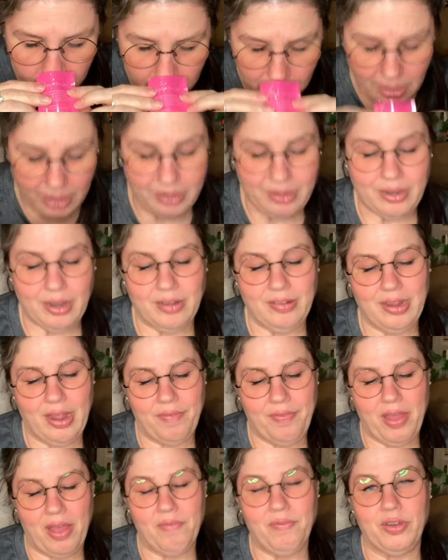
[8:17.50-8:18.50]
It does have
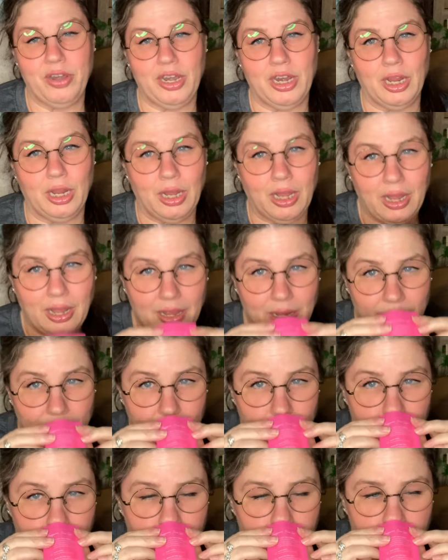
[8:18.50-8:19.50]
that vanilla
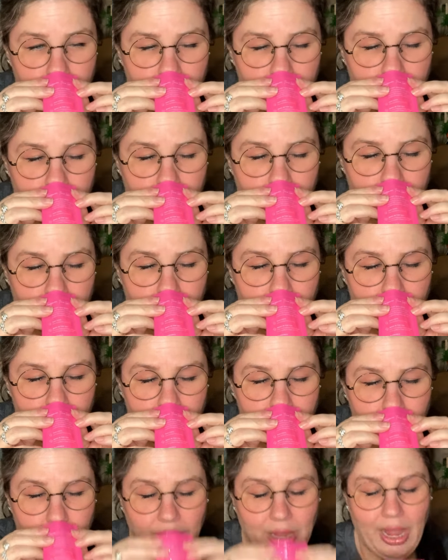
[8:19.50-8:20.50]

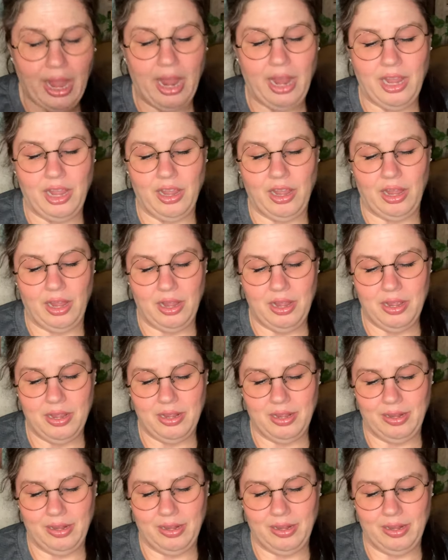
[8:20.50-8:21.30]
cakey